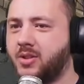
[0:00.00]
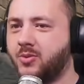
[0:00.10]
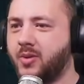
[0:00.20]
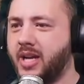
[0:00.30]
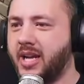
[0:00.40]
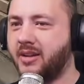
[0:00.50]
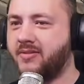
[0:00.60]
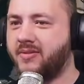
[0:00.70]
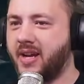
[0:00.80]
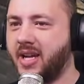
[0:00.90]
to react
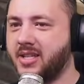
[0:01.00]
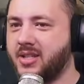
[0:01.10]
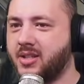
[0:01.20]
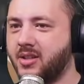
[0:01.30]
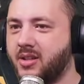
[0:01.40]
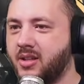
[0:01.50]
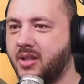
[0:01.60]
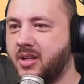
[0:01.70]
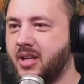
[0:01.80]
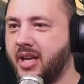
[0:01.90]
fast
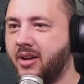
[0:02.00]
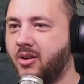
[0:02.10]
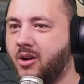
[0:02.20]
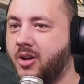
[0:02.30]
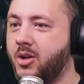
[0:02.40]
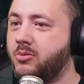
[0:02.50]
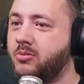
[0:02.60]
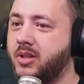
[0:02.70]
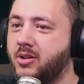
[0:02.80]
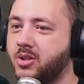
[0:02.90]
and hard. Oh,
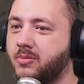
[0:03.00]
there's a